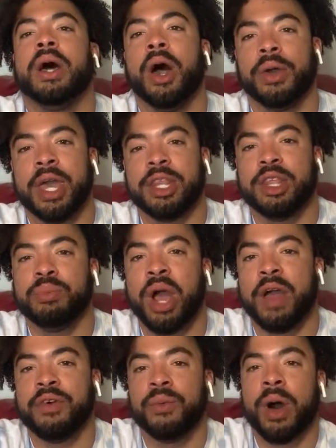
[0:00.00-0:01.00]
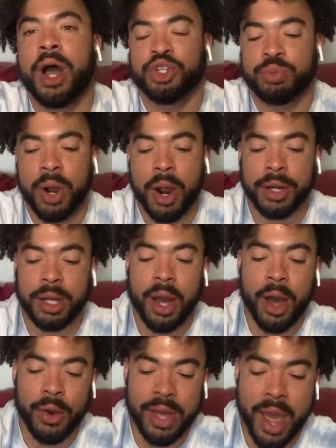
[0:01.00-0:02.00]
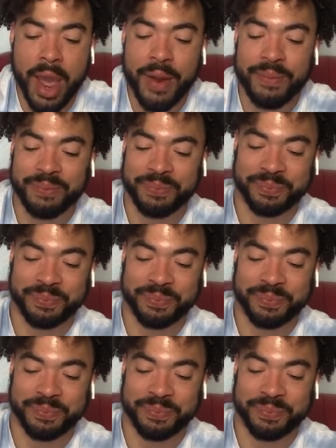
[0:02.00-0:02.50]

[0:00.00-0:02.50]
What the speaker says: okay, the private watch party. Okay,